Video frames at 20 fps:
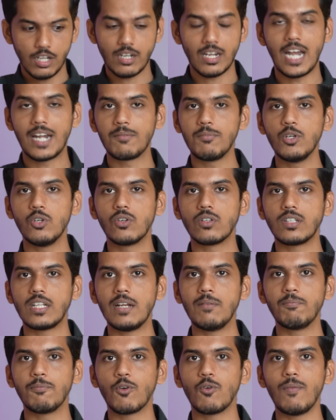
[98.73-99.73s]
The Redmi Note
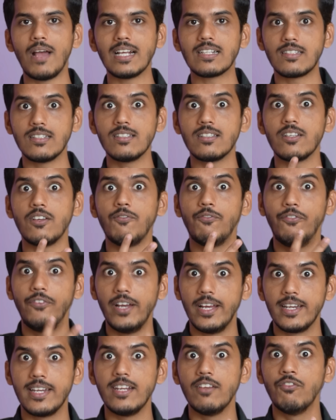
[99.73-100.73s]
10 Pro Max is a
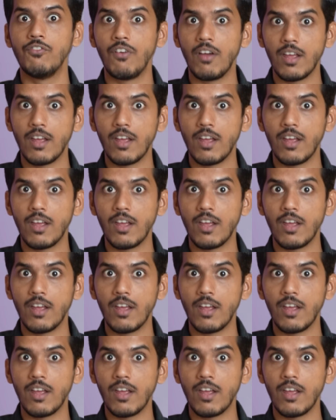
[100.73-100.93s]
very